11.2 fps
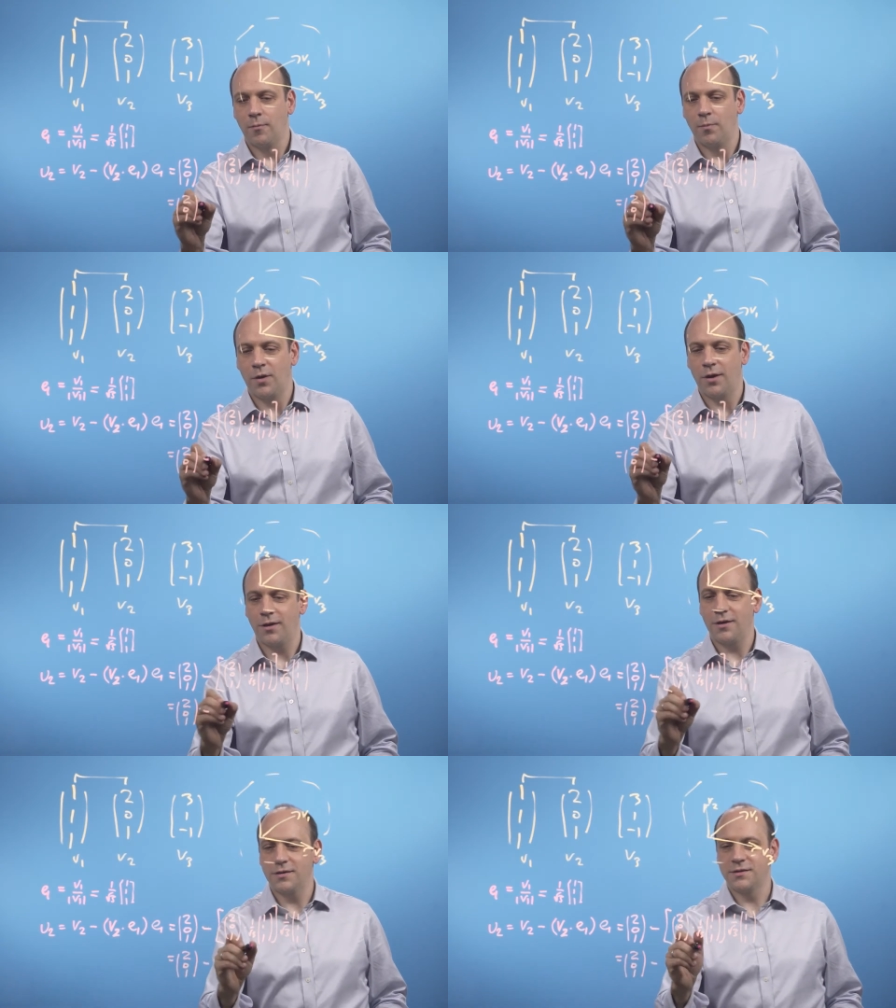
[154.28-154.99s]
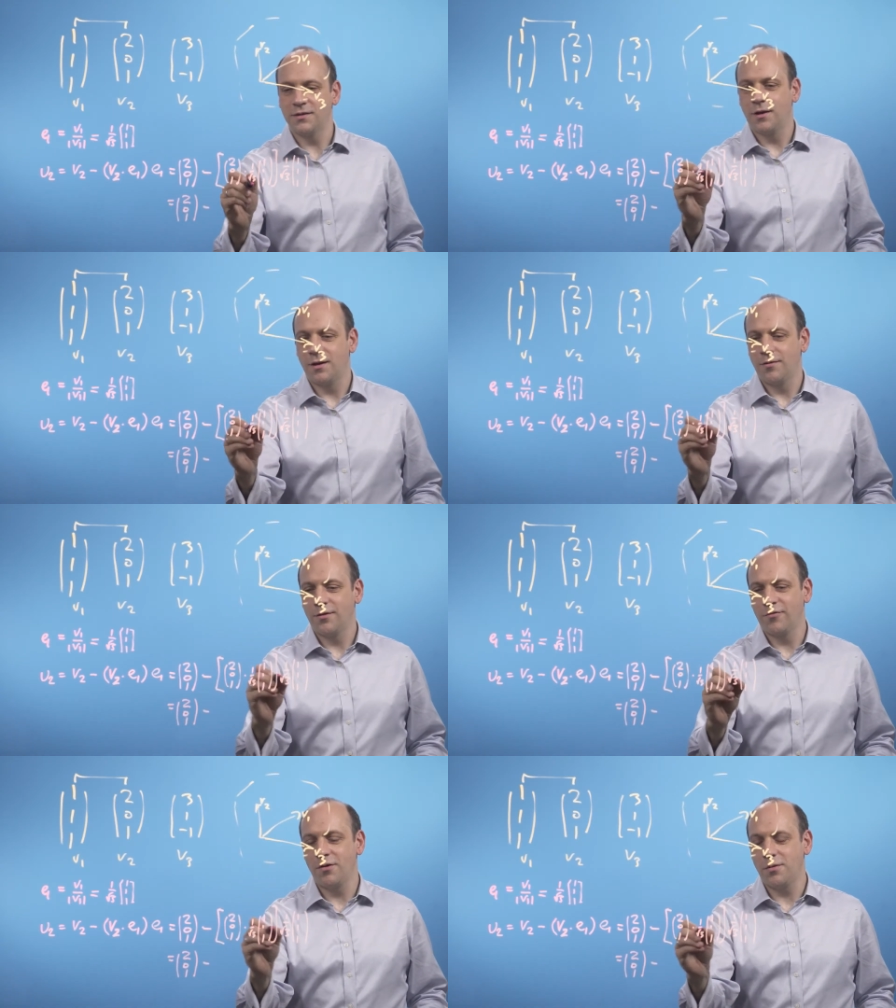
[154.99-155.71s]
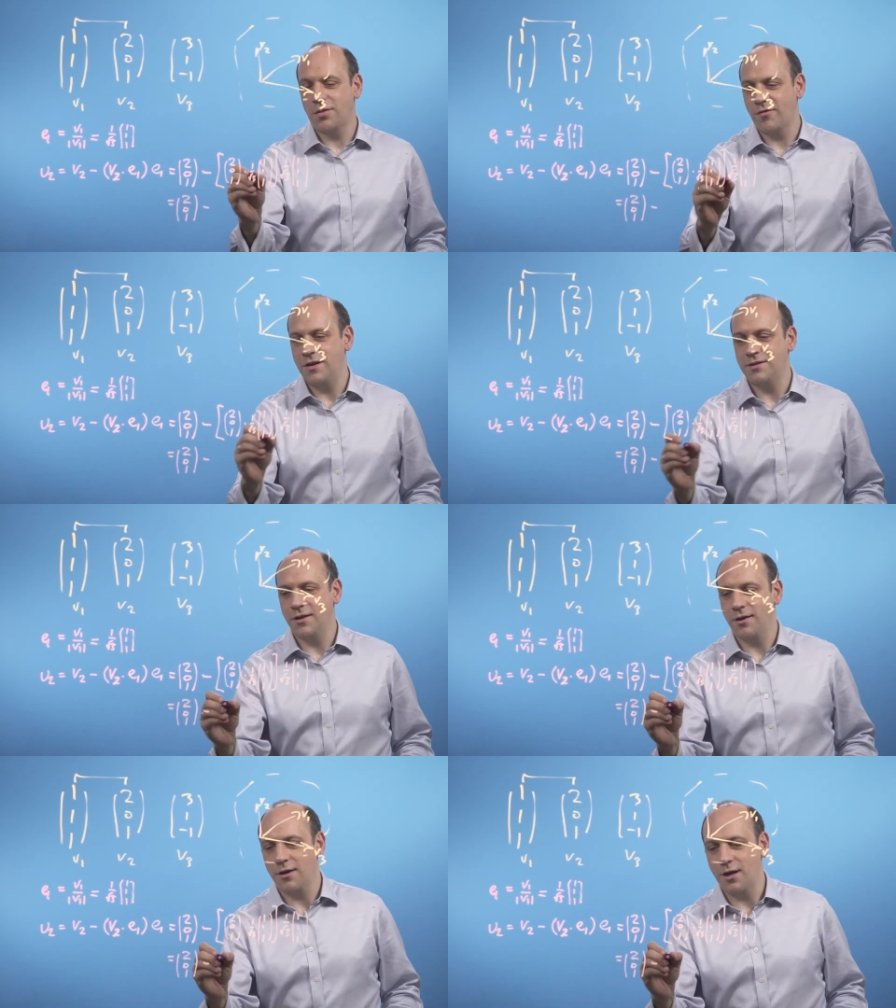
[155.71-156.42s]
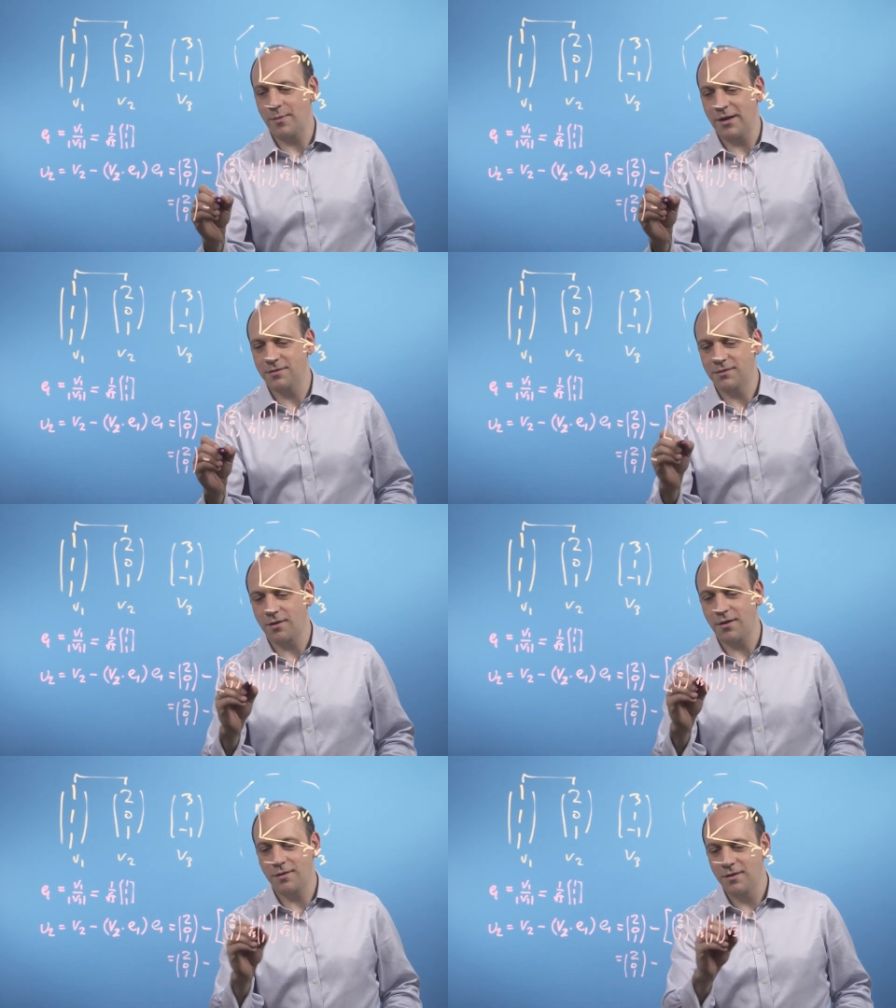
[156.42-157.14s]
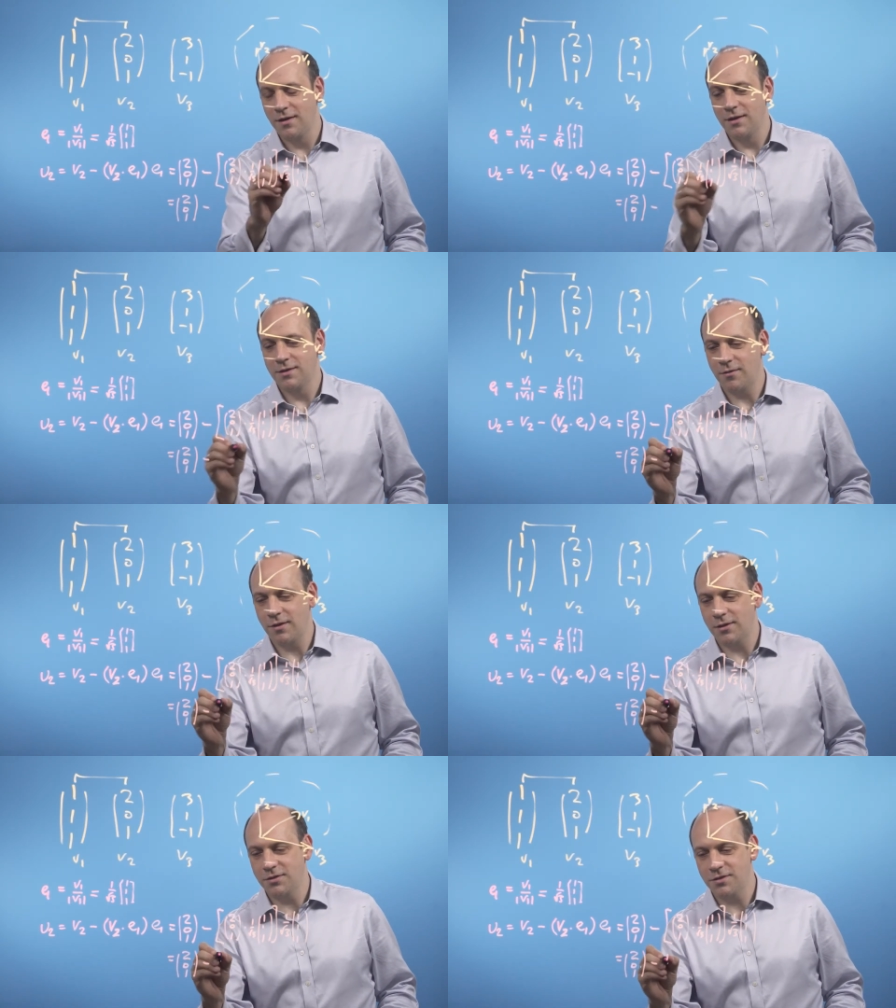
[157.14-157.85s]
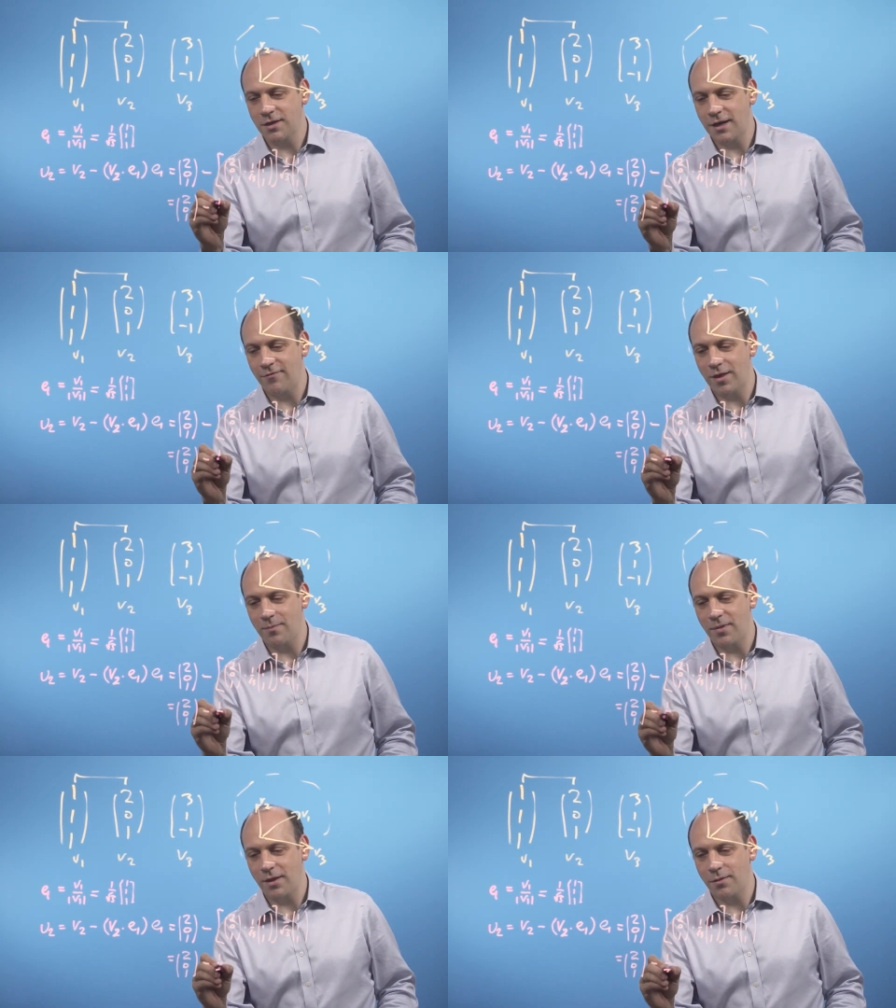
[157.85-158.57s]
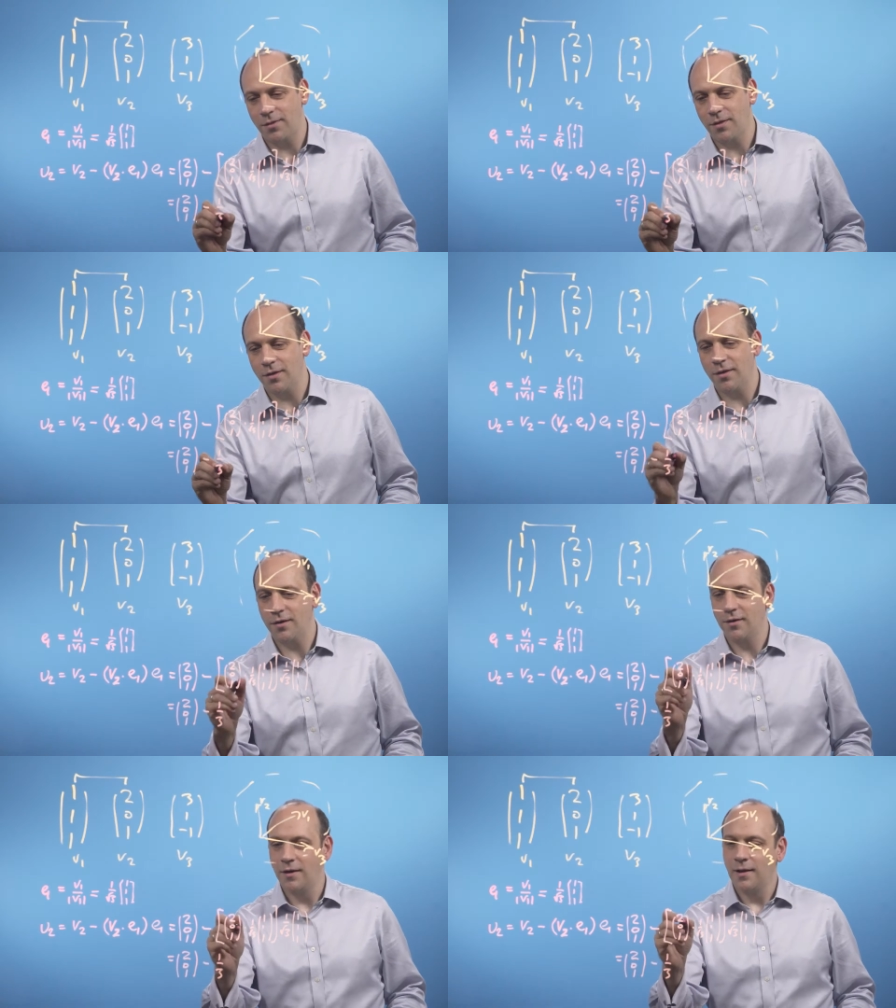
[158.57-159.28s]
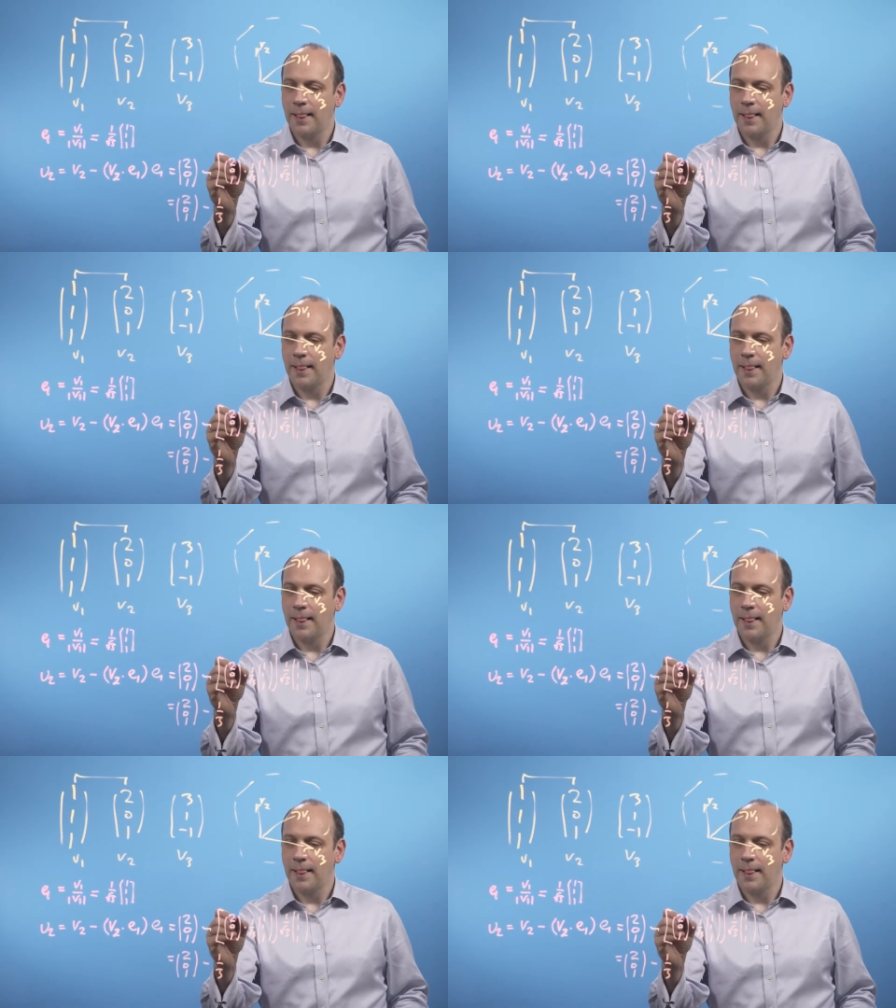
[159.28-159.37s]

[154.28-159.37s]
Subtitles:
minus, the root 3s are going to come outside, so I can just have them being a third.